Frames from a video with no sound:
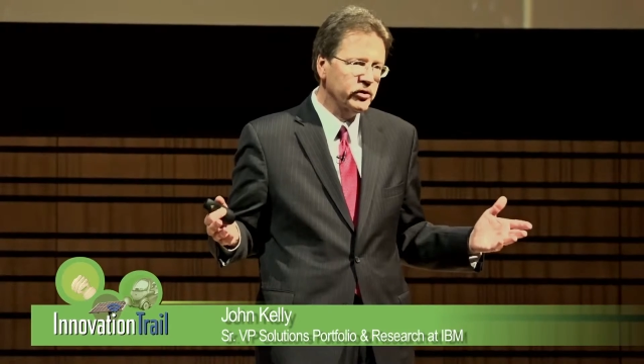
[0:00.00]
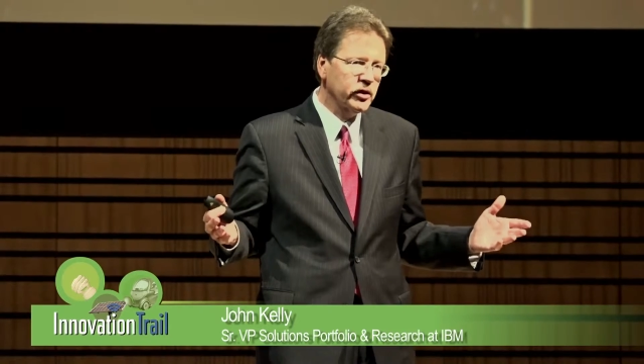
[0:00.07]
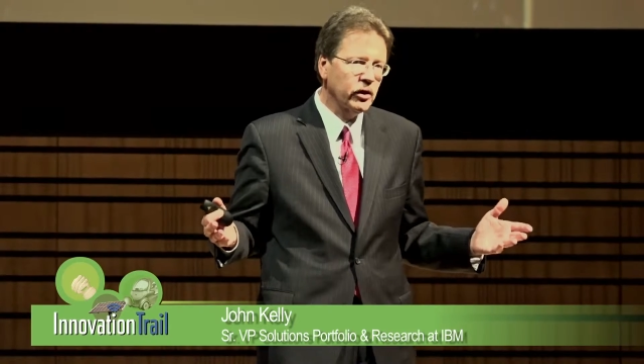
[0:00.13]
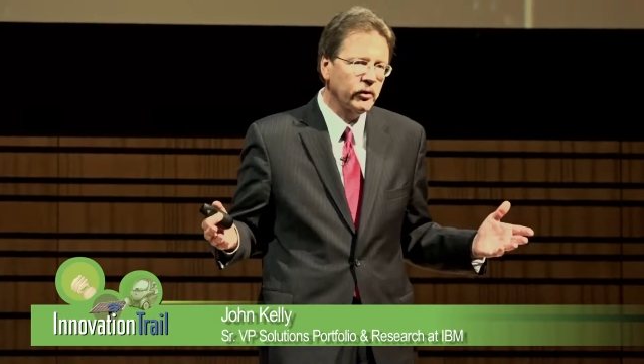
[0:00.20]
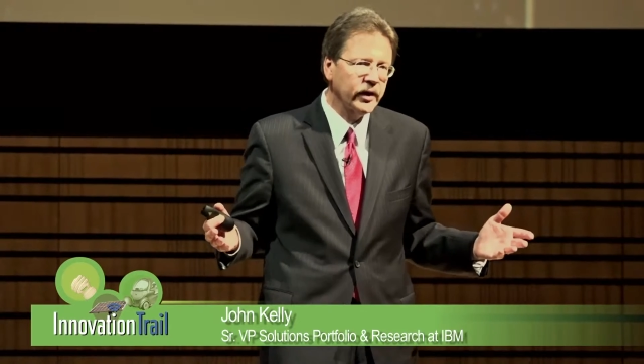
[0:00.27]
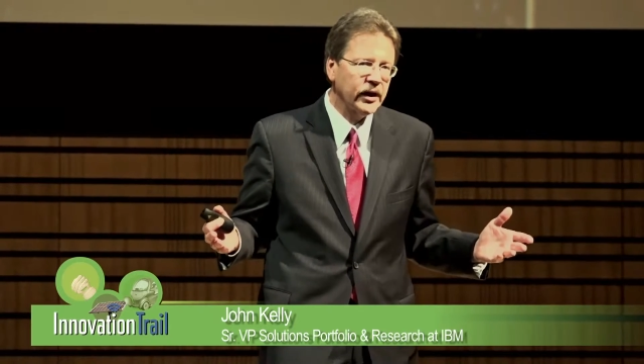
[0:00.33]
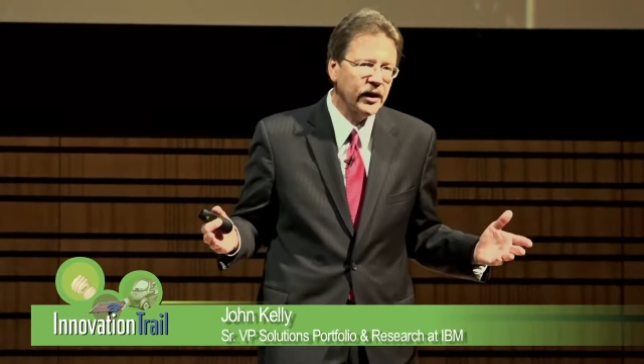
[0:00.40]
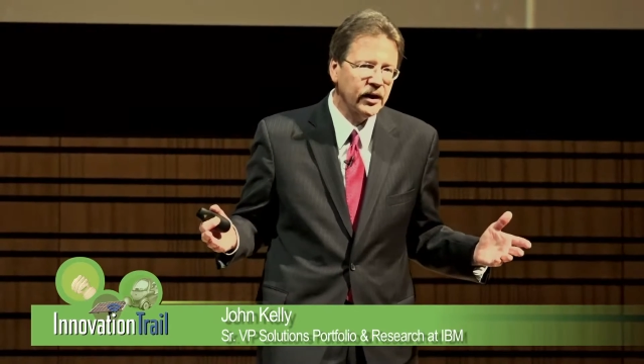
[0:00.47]

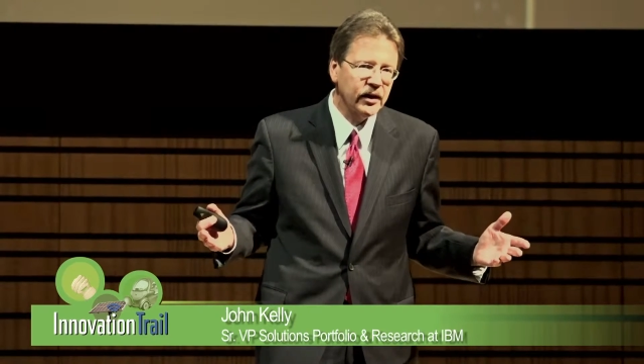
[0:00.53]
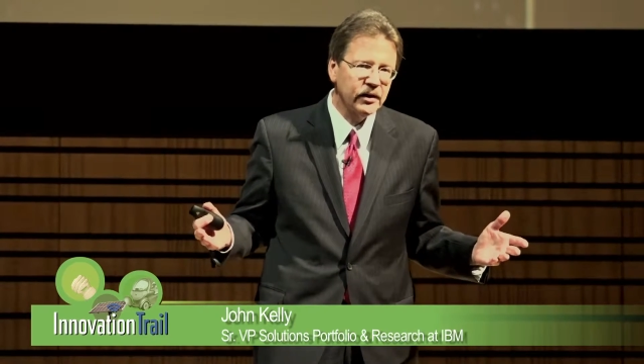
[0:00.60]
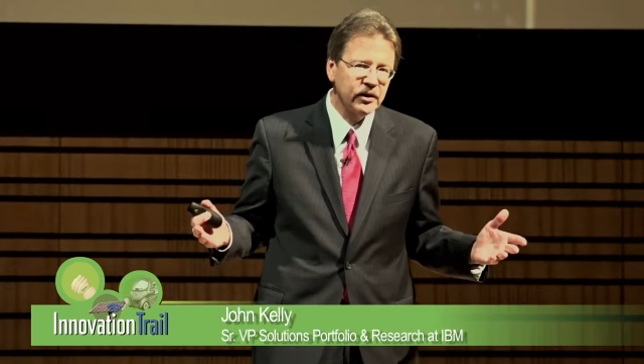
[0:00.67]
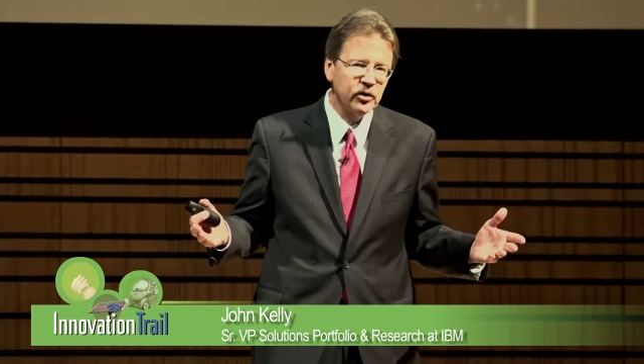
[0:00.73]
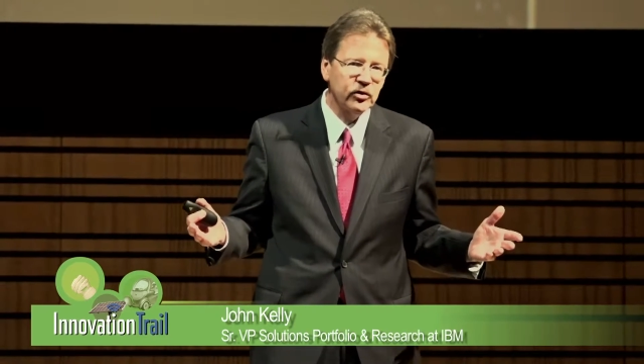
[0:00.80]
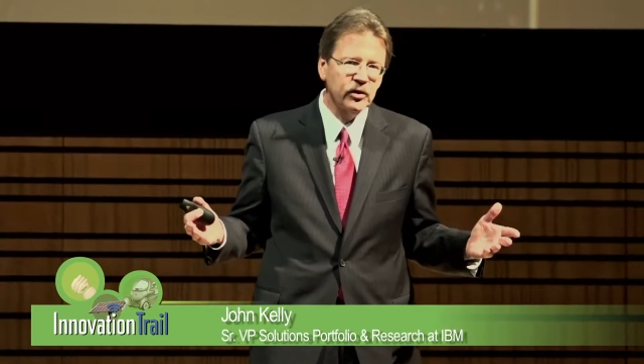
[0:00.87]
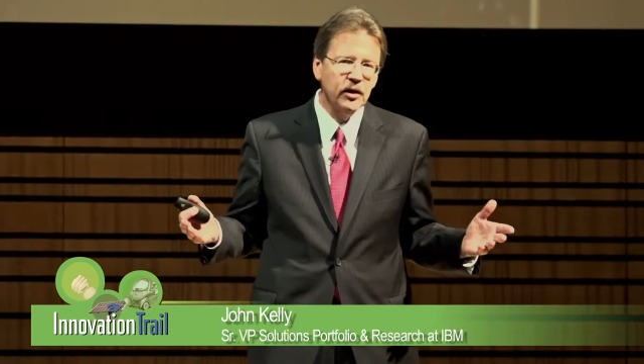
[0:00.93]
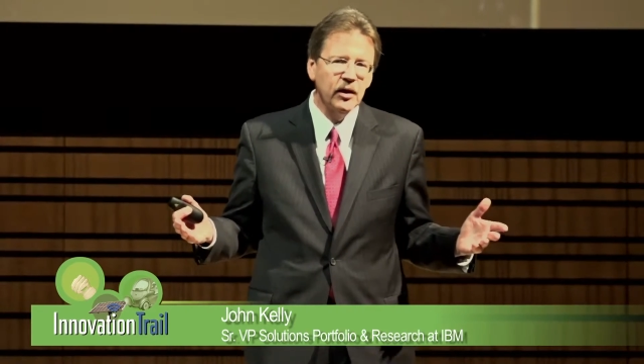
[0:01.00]
going on
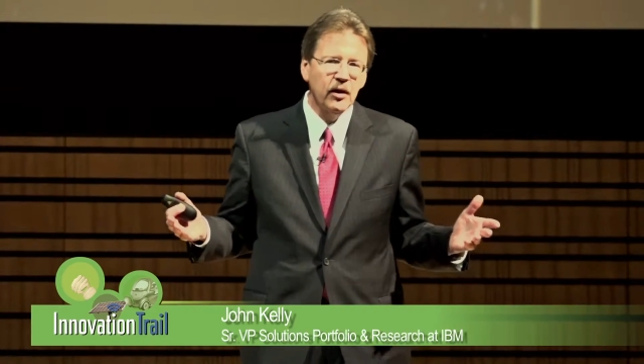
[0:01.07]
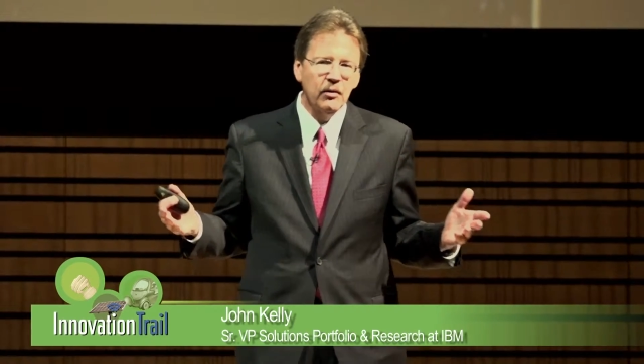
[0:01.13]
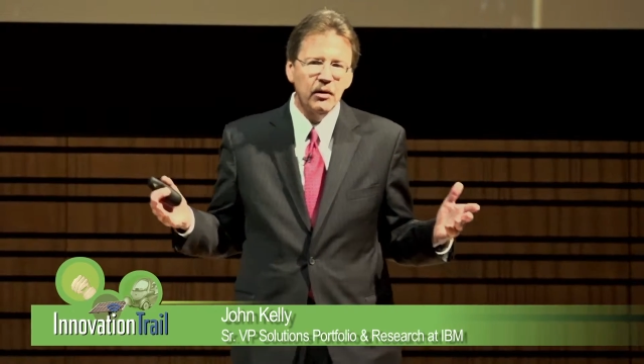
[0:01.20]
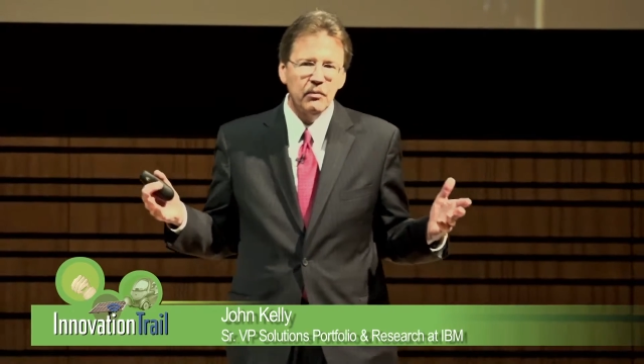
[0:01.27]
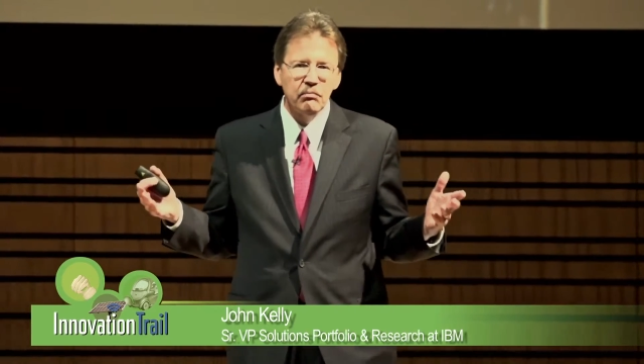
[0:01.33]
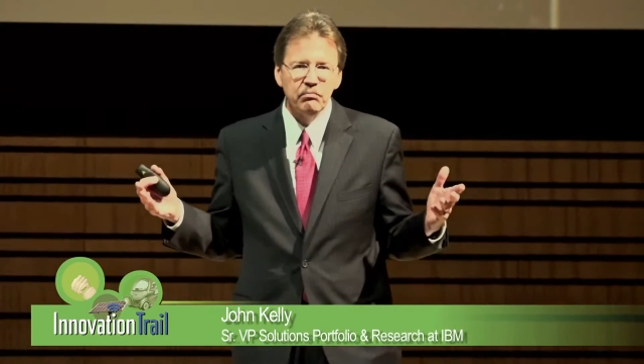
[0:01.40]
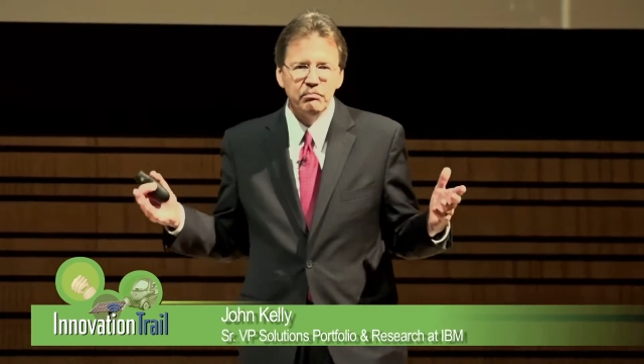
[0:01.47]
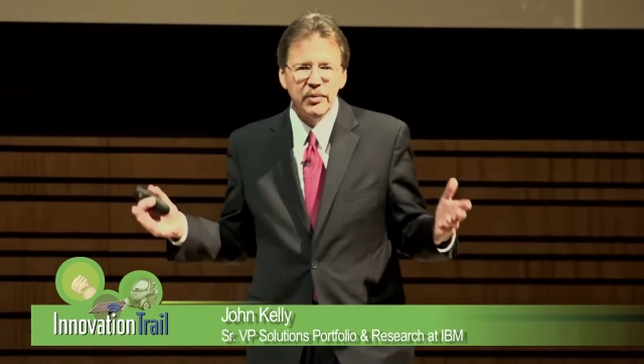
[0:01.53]
these
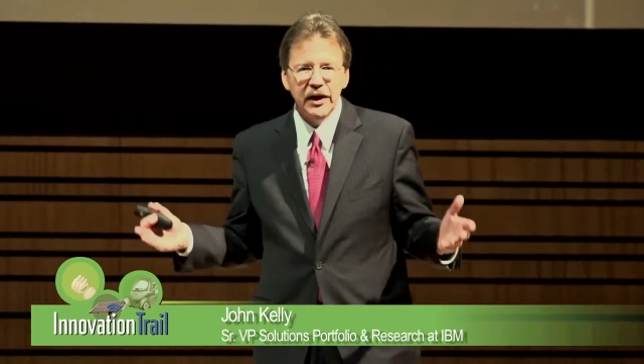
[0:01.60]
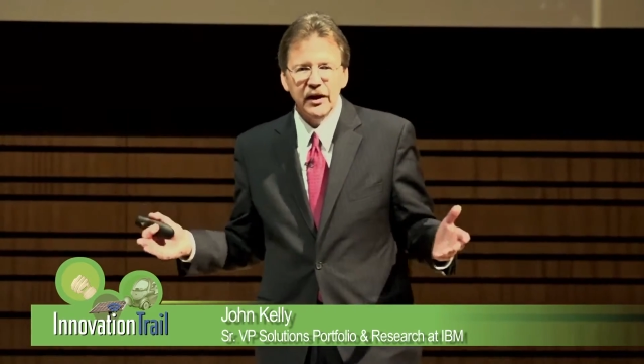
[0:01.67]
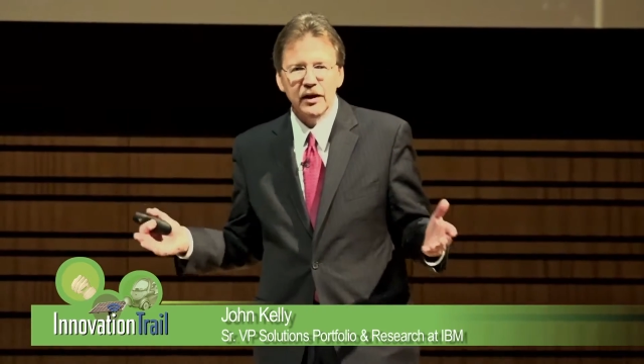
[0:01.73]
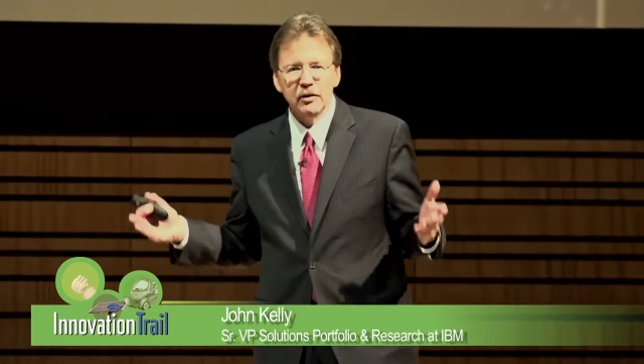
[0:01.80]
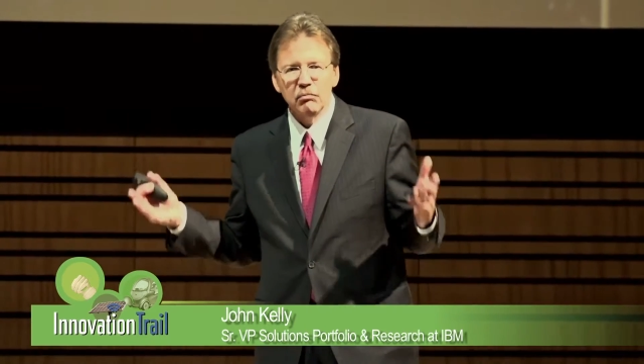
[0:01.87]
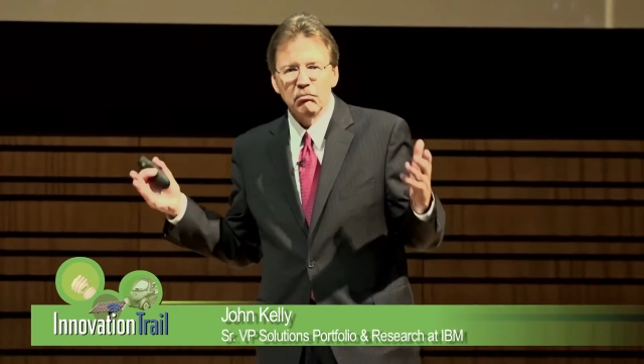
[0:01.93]
big